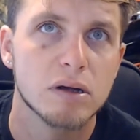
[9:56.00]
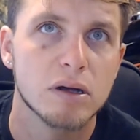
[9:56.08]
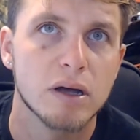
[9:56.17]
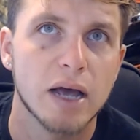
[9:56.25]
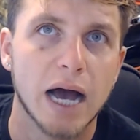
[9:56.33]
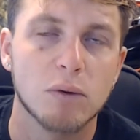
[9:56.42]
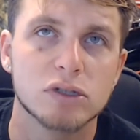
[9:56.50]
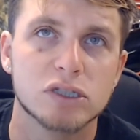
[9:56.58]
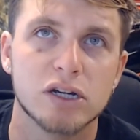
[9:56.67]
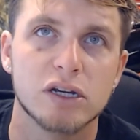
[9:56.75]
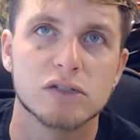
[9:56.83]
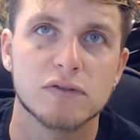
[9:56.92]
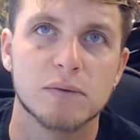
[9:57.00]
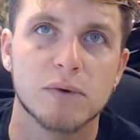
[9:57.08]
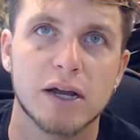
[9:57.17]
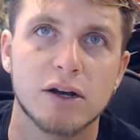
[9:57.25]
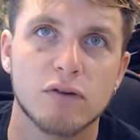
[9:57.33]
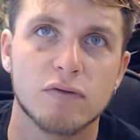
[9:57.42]
I will tell you this, from what I
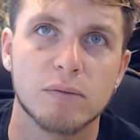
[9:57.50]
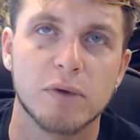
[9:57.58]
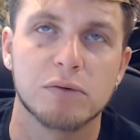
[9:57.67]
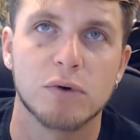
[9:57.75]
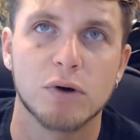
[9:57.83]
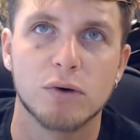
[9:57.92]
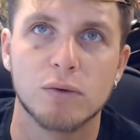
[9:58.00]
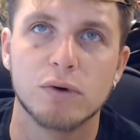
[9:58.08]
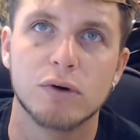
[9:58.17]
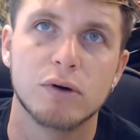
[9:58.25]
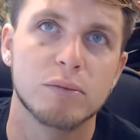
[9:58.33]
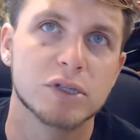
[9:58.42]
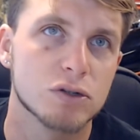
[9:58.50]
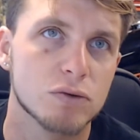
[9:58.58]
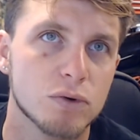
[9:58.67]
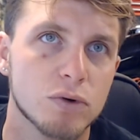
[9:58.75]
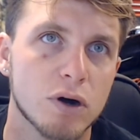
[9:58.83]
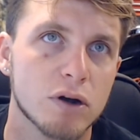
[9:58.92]
know from like RotoRooter,
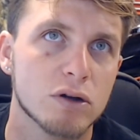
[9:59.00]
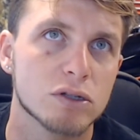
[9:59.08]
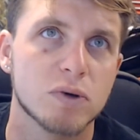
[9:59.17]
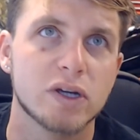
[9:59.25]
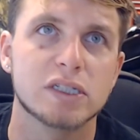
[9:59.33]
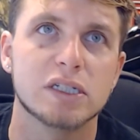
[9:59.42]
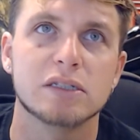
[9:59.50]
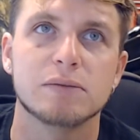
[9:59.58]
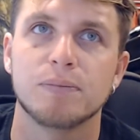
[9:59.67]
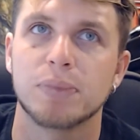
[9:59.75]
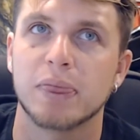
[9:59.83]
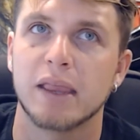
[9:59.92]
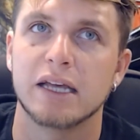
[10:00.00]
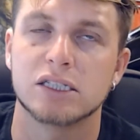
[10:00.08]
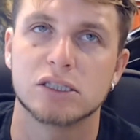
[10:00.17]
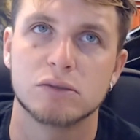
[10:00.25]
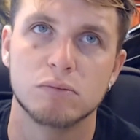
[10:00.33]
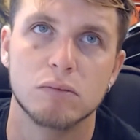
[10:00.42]
MrRoot, all those places,
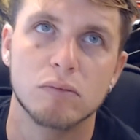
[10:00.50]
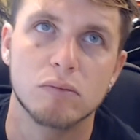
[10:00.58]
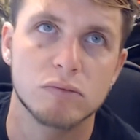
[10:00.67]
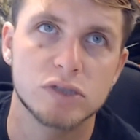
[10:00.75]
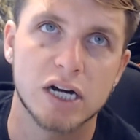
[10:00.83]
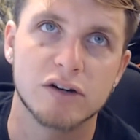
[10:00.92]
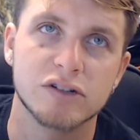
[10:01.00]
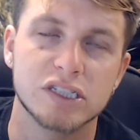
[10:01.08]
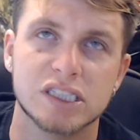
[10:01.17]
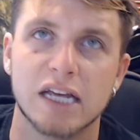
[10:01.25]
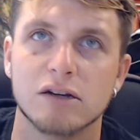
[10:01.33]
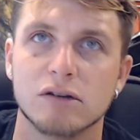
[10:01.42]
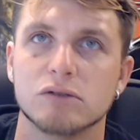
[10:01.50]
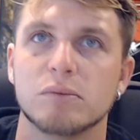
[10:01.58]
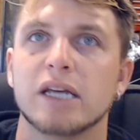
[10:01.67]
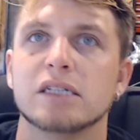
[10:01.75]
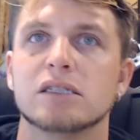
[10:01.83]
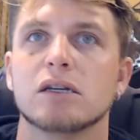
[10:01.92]
It's generally sales
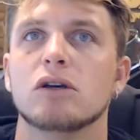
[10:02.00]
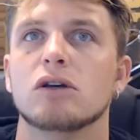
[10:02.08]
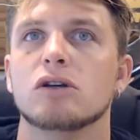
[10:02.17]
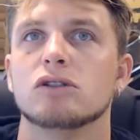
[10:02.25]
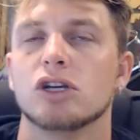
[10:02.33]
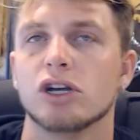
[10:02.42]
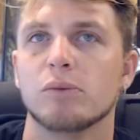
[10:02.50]
based. So you're going to be